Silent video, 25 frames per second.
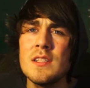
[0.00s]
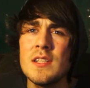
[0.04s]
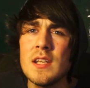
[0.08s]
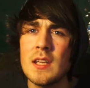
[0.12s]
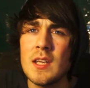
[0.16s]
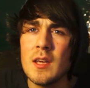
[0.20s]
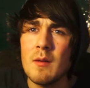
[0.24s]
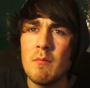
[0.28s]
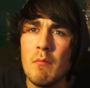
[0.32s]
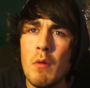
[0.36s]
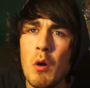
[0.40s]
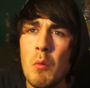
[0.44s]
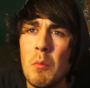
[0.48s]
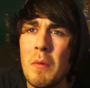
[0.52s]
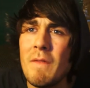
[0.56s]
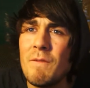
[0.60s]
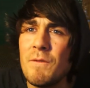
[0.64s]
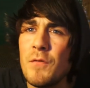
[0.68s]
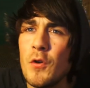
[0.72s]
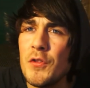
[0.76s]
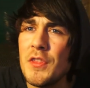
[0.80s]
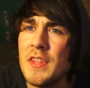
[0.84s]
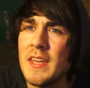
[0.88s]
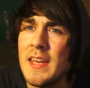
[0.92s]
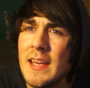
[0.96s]
Take a
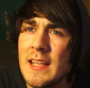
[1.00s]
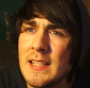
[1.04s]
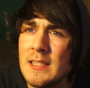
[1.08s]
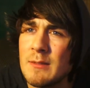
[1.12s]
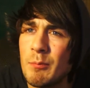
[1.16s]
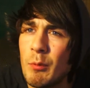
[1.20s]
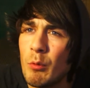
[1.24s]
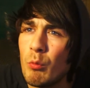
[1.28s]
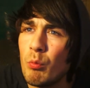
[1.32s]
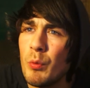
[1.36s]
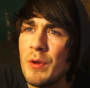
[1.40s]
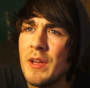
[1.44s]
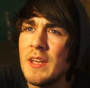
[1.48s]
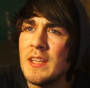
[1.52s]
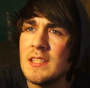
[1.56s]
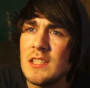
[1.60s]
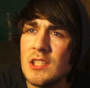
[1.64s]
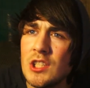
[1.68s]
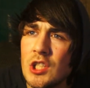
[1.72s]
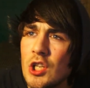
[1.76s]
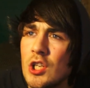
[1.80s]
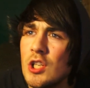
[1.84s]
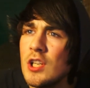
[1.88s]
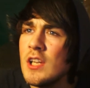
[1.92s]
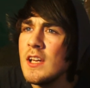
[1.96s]
moment for the
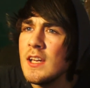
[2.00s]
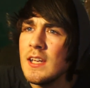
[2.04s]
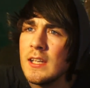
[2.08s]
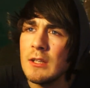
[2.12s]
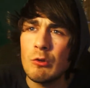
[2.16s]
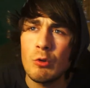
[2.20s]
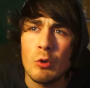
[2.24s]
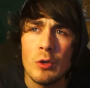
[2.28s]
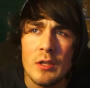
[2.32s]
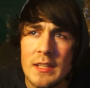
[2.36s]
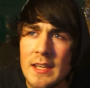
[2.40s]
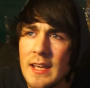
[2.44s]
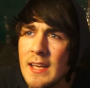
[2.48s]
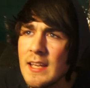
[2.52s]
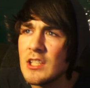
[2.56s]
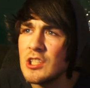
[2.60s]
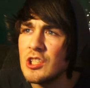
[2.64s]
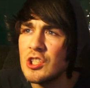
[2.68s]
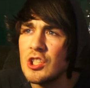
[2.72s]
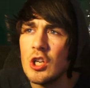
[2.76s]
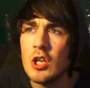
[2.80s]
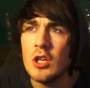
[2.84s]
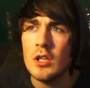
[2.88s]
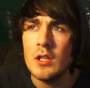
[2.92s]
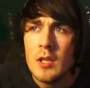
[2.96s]
inspiration in
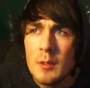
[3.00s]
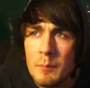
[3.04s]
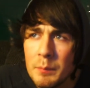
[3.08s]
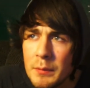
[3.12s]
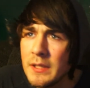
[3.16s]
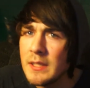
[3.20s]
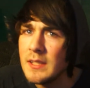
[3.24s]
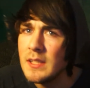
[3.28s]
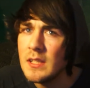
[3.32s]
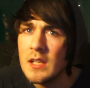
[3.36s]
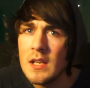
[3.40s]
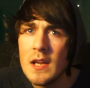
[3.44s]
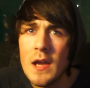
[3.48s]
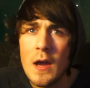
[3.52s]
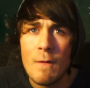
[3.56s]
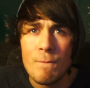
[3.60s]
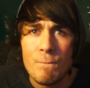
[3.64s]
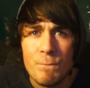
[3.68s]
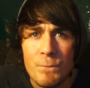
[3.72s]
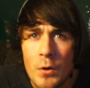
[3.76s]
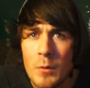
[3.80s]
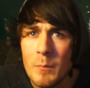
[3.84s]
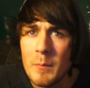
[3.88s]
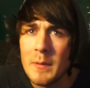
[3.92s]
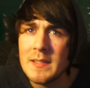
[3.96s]
creation. Leading
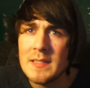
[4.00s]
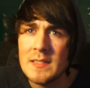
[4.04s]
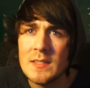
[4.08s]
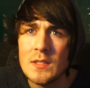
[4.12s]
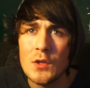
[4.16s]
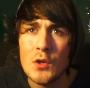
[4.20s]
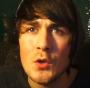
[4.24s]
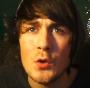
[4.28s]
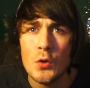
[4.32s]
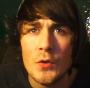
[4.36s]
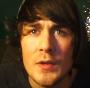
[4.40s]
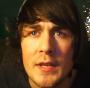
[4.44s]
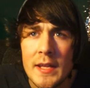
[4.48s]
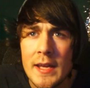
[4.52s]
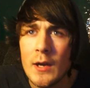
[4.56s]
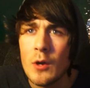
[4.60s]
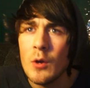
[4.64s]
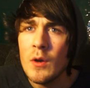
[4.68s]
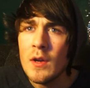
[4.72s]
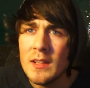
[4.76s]
out from my soul now,